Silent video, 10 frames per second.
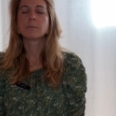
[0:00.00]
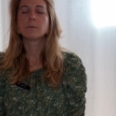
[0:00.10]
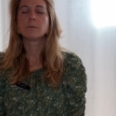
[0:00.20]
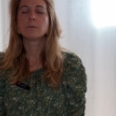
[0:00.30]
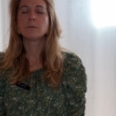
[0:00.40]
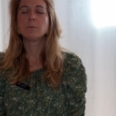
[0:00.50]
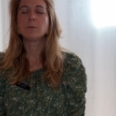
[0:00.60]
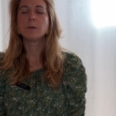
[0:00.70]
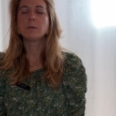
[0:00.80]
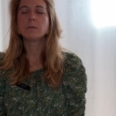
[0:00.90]
And as you
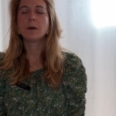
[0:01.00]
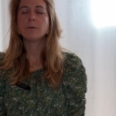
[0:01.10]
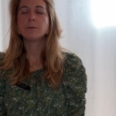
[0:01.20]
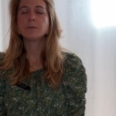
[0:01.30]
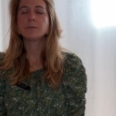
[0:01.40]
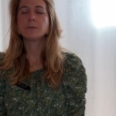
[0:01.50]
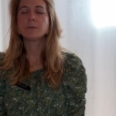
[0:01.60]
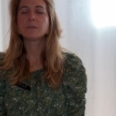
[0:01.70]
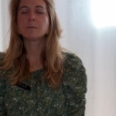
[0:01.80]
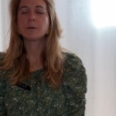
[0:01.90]
breathe down into
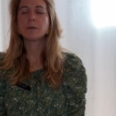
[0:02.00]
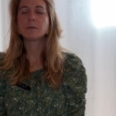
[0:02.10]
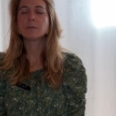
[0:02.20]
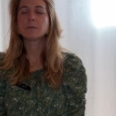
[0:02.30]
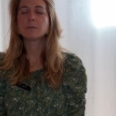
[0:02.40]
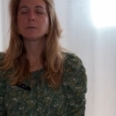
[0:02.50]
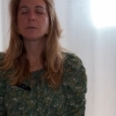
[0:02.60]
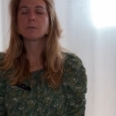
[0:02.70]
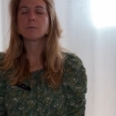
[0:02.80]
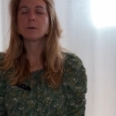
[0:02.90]
this space,
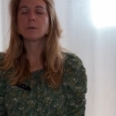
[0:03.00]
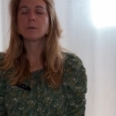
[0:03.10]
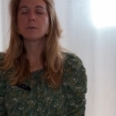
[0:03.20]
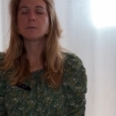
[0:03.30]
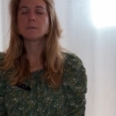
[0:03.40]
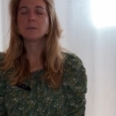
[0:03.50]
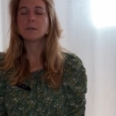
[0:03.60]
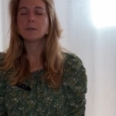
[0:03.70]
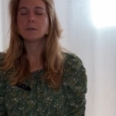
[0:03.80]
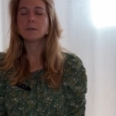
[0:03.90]
whether you're
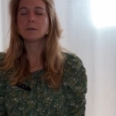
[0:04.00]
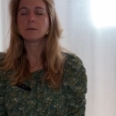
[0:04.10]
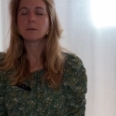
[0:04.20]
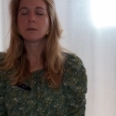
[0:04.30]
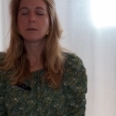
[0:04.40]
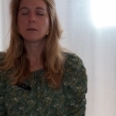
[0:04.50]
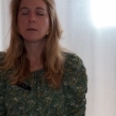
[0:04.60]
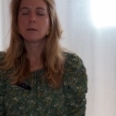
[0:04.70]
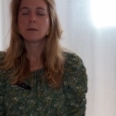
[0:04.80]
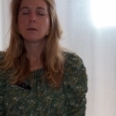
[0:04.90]
seated
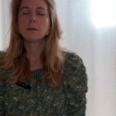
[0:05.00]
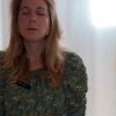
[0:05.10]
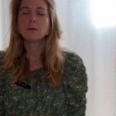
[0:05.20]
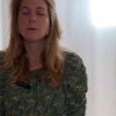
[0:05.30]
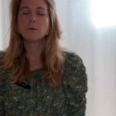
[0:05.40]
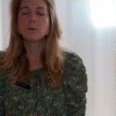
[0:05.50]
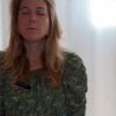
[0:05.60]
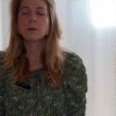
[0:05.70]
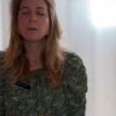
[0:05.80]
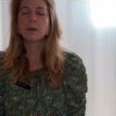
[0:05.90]
or in a
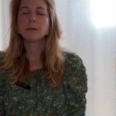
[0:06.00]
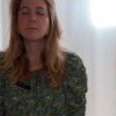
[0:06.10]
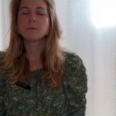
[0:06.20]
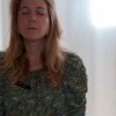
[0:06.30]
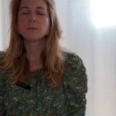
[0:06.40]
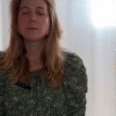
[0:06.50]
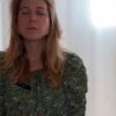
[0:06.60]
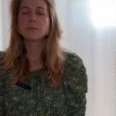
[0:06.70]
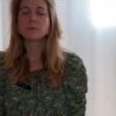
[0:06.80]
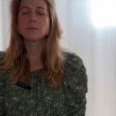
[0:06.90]
reclined
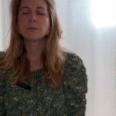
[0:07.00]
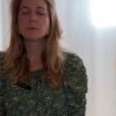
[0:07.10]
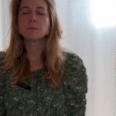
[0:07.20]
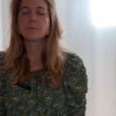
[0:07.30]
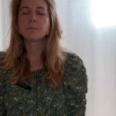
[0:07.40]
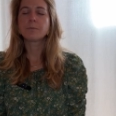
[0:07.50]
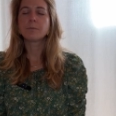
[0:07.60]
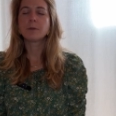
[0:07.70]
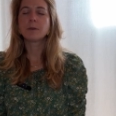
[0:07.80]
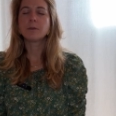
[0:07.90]
position, just
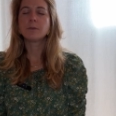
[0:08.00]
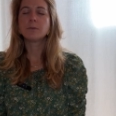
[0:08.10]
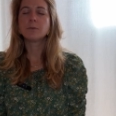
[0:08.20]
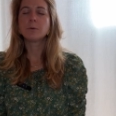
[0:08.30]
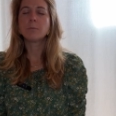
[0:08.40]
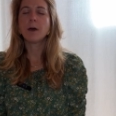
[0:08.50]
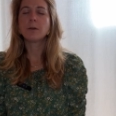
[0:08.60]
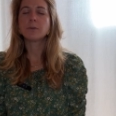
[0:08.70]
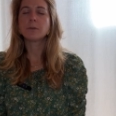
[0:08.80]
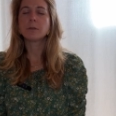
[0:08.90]
begin to
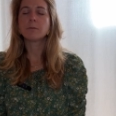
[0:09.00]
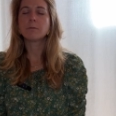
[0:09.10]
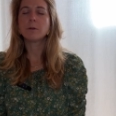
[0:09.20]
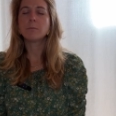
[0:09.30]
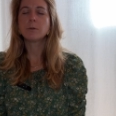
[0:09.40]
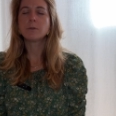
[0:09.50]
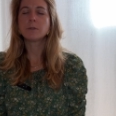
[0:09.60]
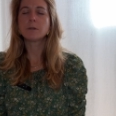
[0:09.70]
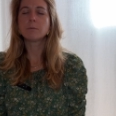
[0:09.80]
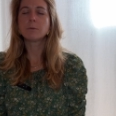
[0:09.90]
imagine that from your
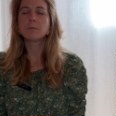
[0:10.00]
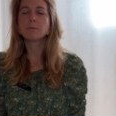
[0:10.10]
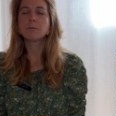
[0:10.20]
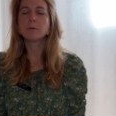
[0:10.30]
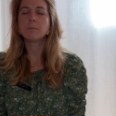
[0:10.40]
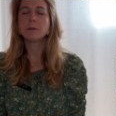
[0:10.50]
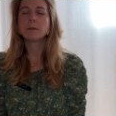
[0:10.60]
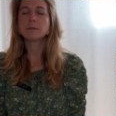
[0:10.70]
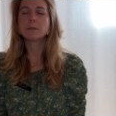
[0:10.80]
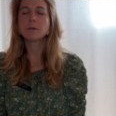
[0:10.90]
tailbone, from
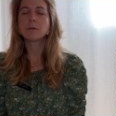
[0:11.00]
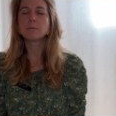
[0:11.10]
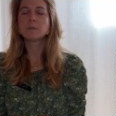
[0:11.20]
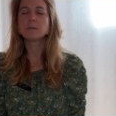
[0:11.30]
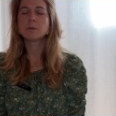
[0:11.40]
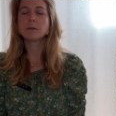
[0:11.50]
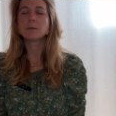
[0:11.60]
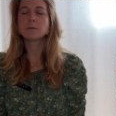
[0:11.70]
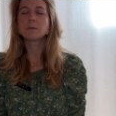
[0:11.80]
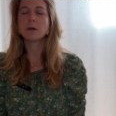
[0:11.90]
that sacrum
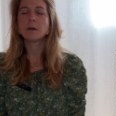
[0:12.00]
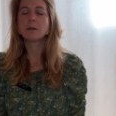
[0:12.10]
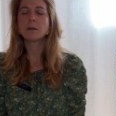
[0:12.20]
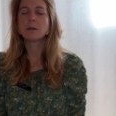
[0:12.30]
space, that